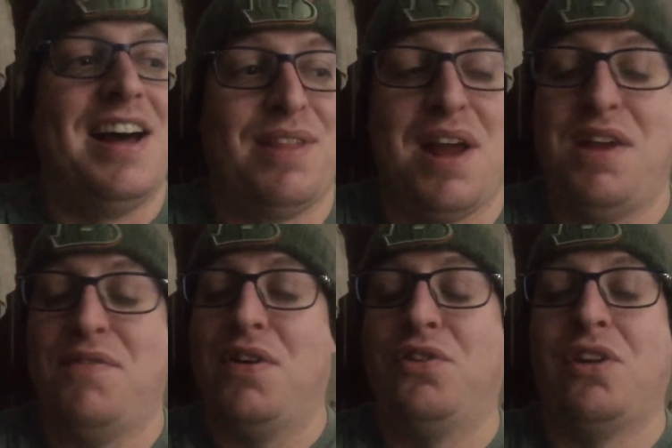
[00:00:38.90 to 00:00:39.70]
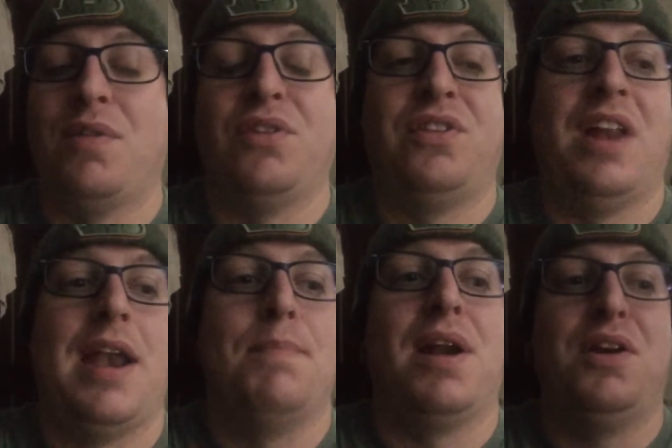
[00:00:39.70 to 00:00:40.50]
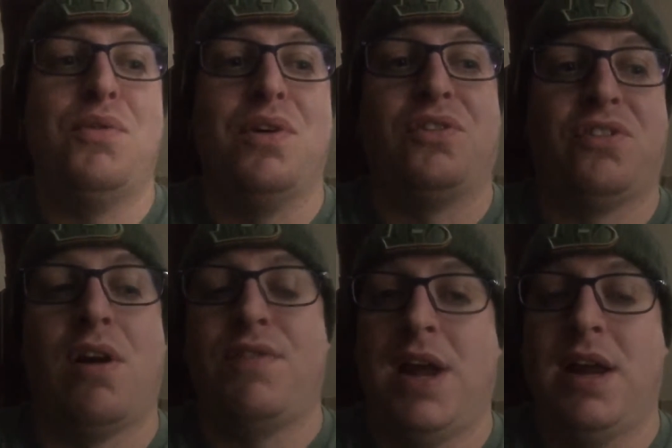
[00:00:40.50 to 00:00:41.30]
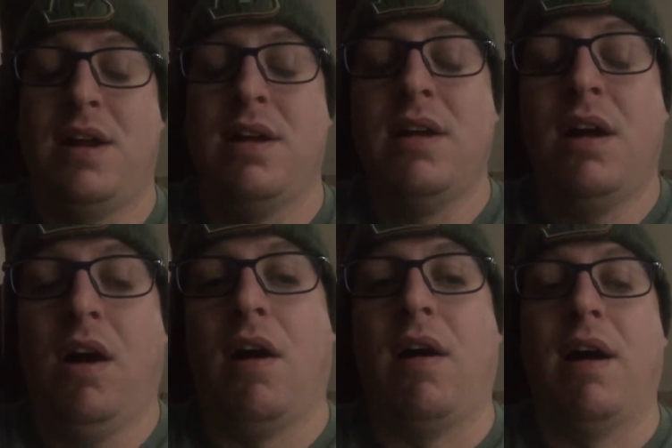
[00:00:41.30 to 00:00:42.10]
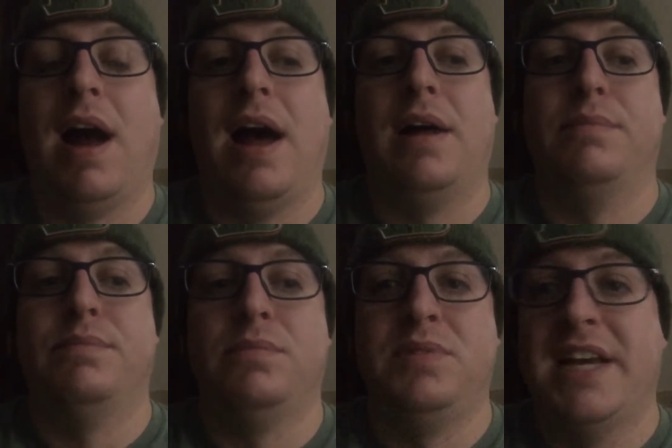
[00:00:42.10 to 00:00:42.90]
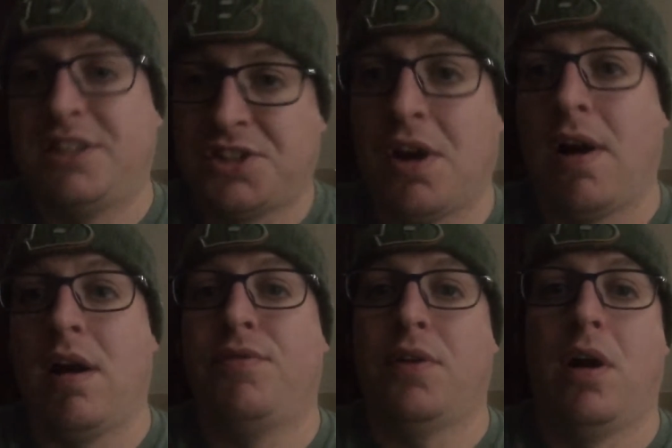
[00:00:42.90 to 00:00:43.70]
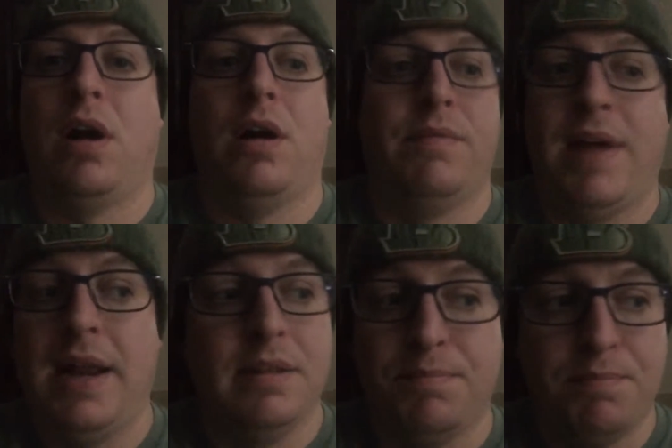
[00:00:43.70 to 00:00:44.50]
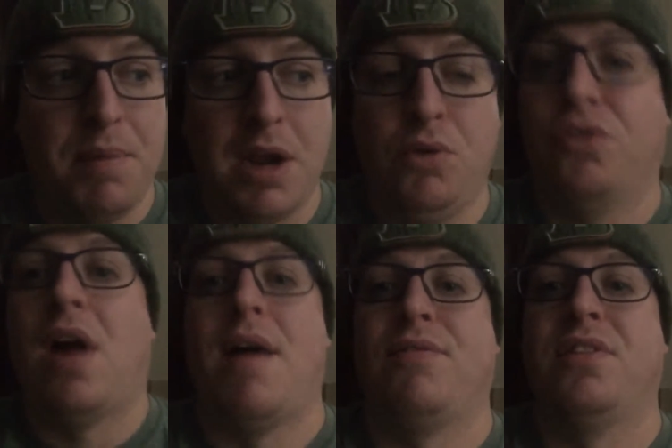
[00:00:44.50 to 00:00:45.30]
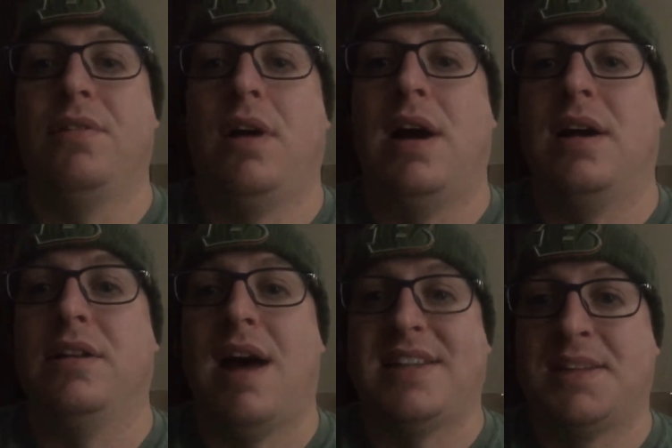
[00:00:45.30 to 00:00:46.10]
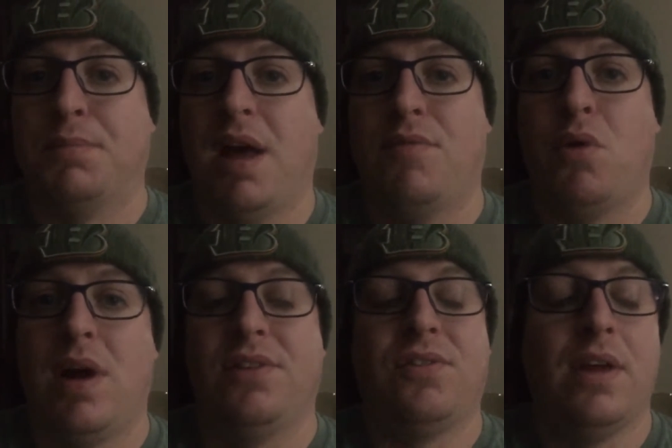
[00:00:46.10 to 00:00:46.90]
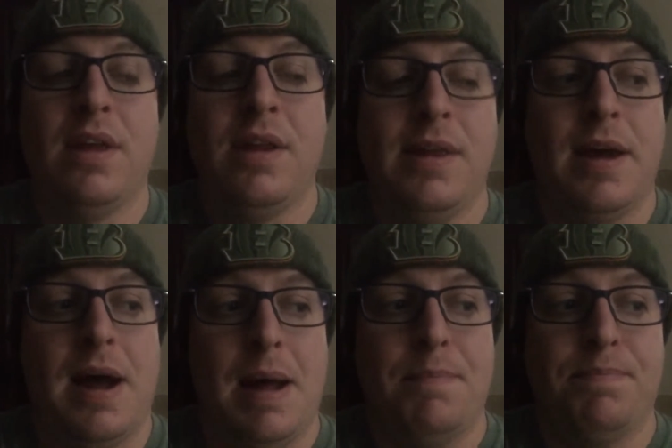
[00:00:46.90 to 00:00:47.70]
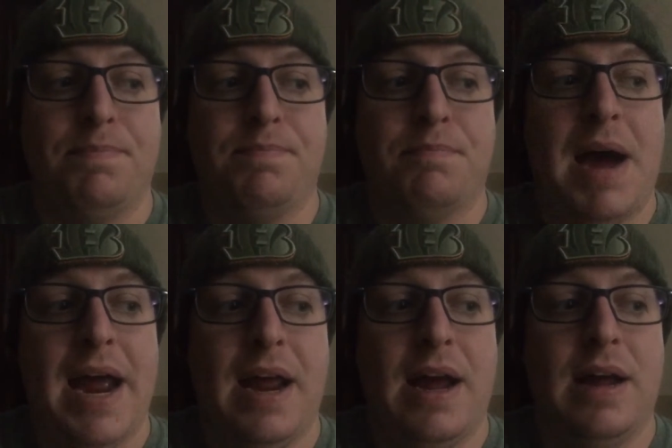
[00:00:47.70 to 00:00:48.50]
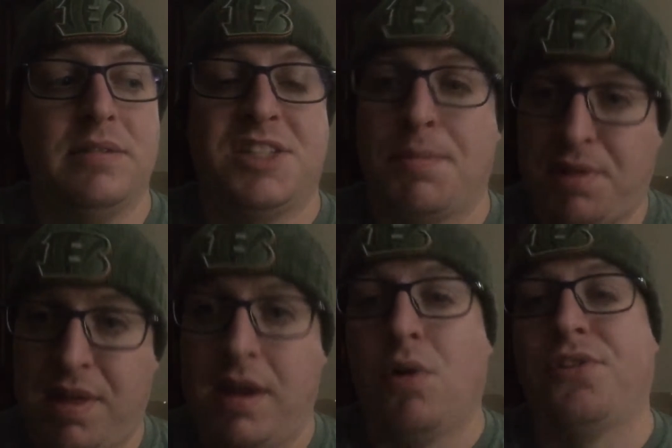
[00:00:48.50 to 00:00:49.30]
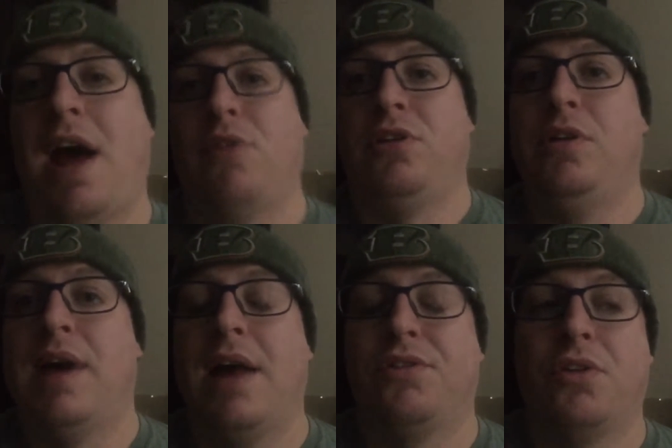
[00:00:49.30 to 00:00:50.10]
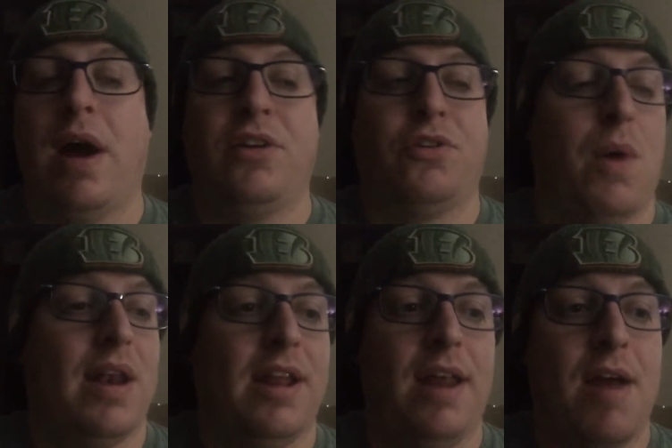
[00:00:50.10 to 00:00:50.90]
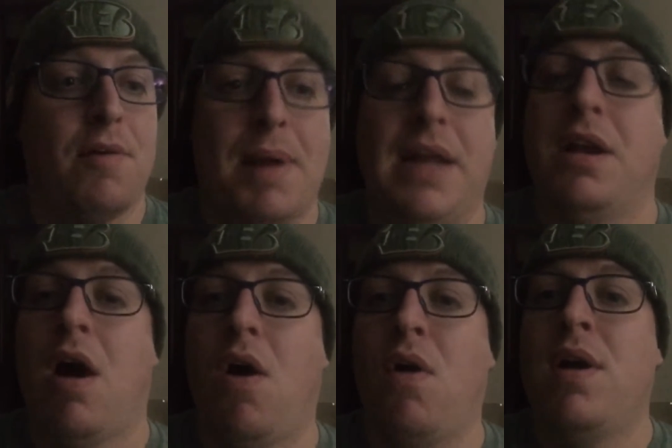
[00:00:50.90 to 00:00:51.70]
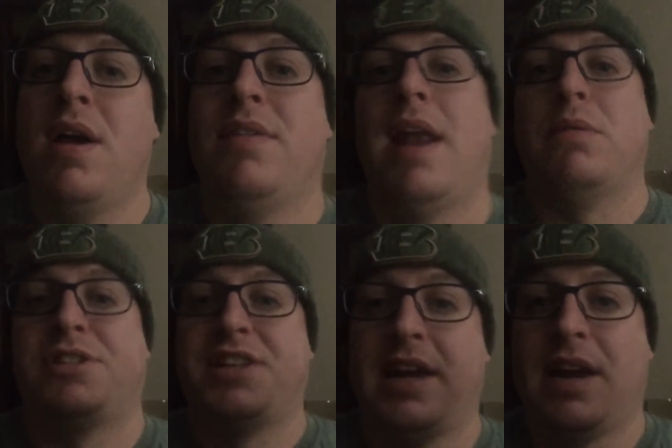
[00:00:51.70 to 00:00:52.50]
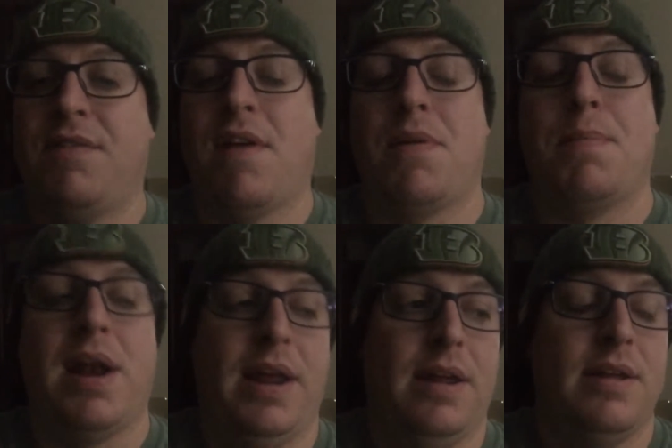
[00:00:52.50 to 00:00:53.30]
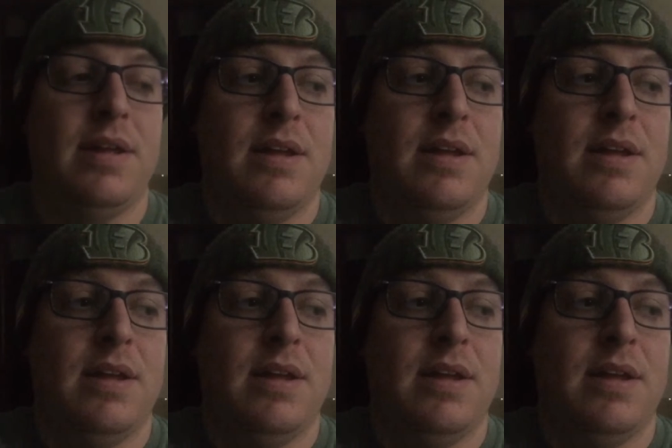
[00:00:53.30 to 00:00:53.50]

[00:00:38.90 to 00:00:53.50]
Thank you for your service, and anybody who is serving or did serve, or anybody who's lost some loved ones, my sympathy goes out to you guys. So I just want to let everybody know that I was thinking of everybody